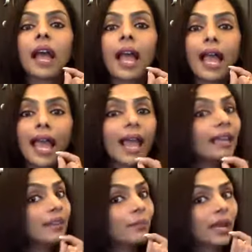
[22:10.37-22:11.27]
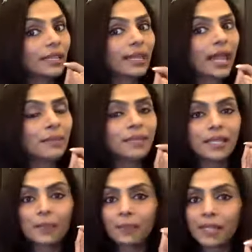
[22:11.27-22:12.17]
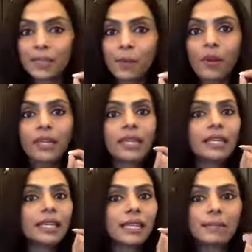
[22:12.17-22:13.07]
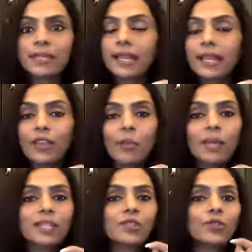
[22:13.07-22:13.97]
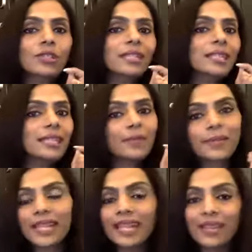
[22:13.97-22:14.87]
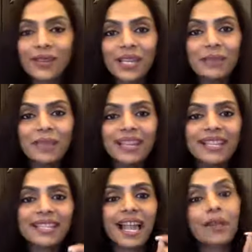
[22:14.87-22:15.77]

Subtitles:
And by the time, keep responding, keep sending your messages, keep sending your emails.